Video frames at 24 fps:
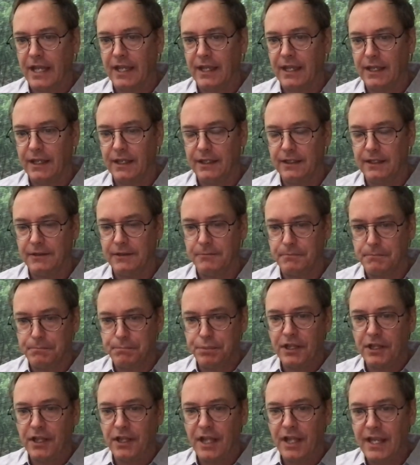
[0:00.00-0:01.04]
a
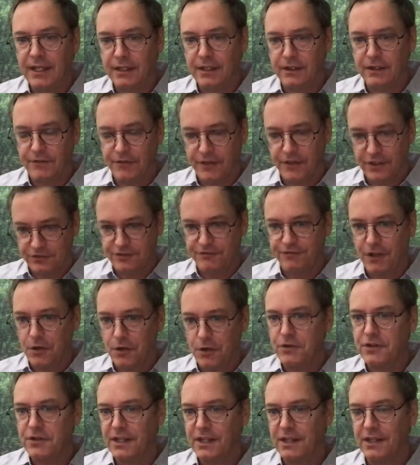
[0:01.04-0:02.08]
plane that's
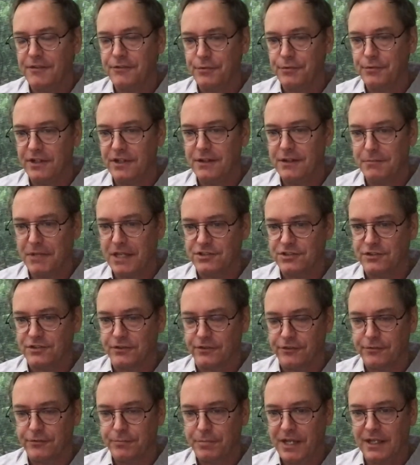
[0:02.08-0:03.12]
floating in
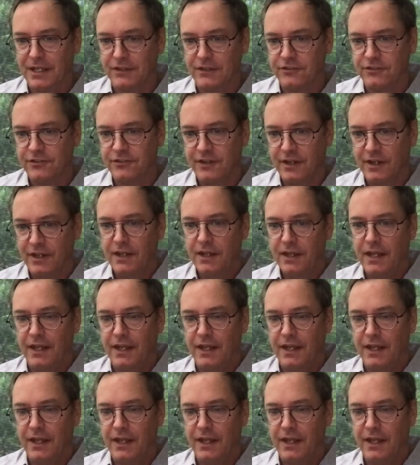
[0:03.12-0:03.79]
three-dimensional space